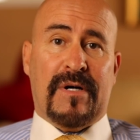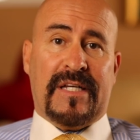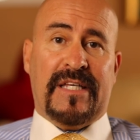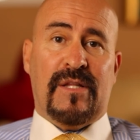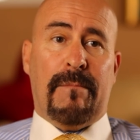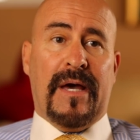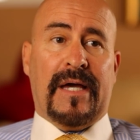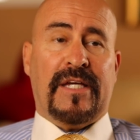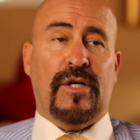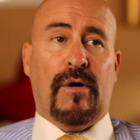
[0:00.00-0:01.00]
money in the
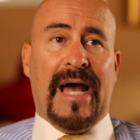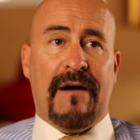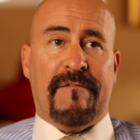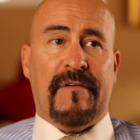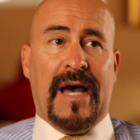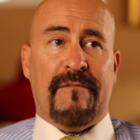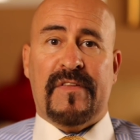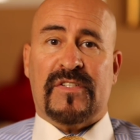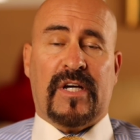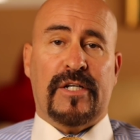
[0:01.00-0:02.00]
bank, you know, half half
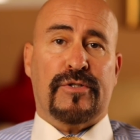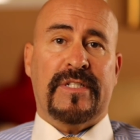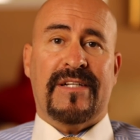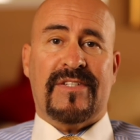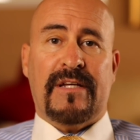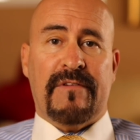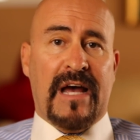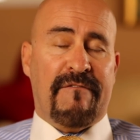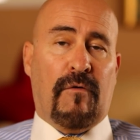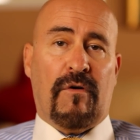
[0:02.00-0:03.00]
of this country doesn't even
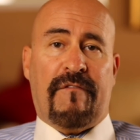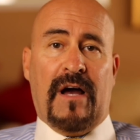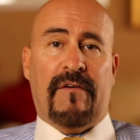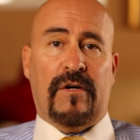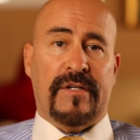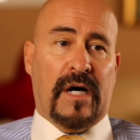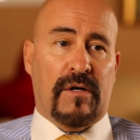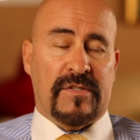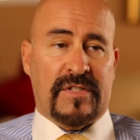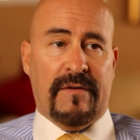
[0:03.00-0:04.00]
have four or five hundred
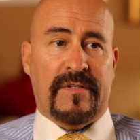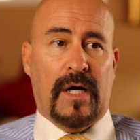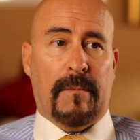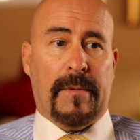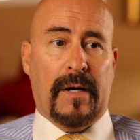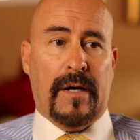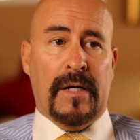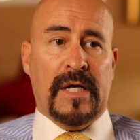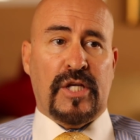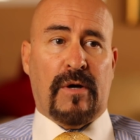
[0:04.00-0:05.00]
dollars saved up. Uh,
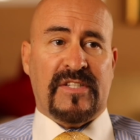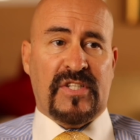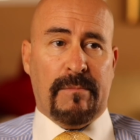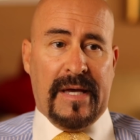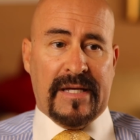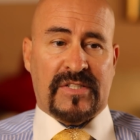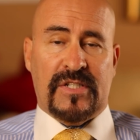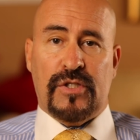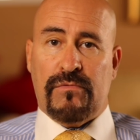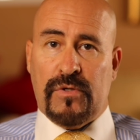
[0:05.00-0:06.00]
you know, I see banks
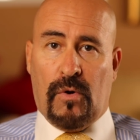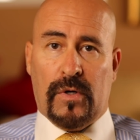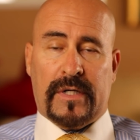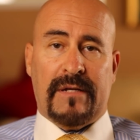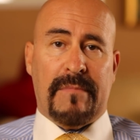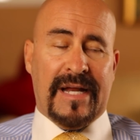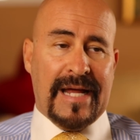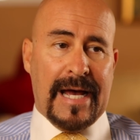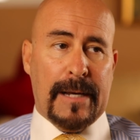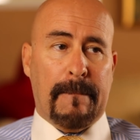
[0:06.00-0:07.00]
in New York and
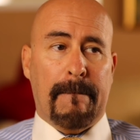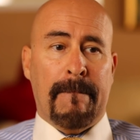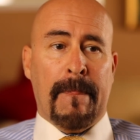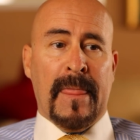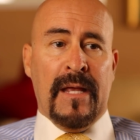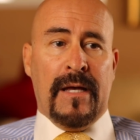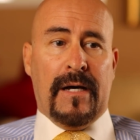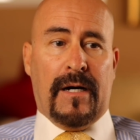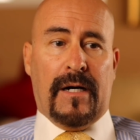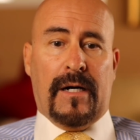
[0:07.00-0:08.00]
Manhattan,
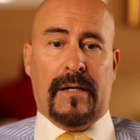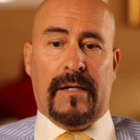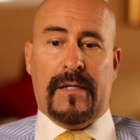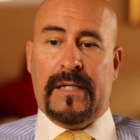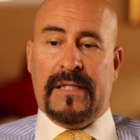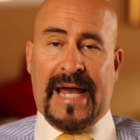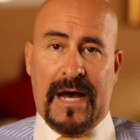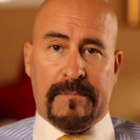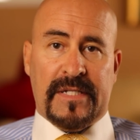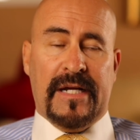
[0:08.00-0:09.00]
uh,
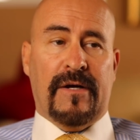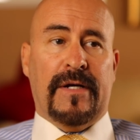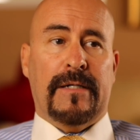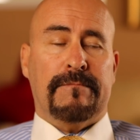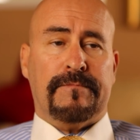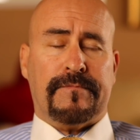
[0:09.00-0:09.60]
Hampton area,